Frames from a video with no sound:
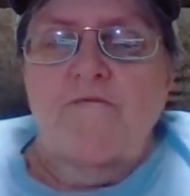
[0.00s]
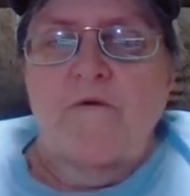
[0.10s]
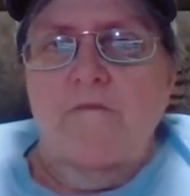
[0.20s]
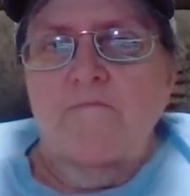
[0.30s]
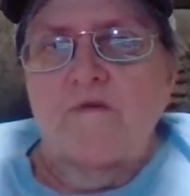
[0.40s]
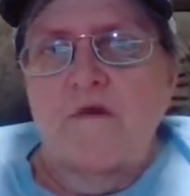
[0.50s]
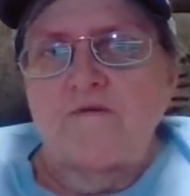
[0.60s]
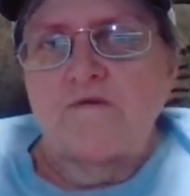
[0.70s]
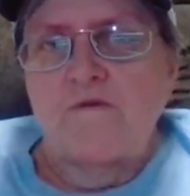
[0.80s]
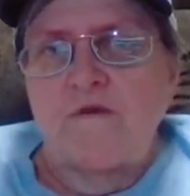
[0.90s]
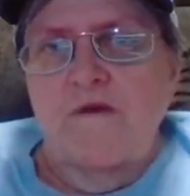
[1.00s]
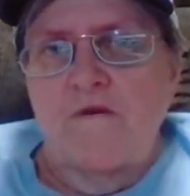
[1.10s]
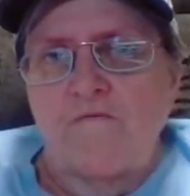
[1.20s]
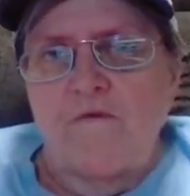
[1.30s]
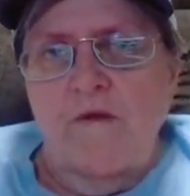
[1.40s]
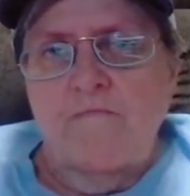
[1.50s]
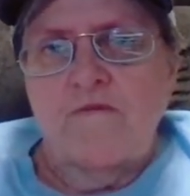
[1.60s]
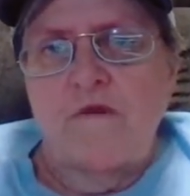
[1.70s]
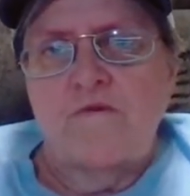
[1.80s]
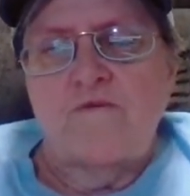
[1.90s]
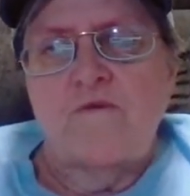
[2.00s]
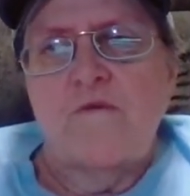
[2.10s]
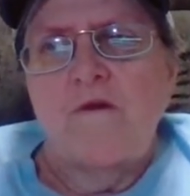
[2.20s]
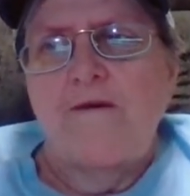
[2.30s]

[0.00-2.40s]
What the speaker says: fragmentation, ego fragmentation,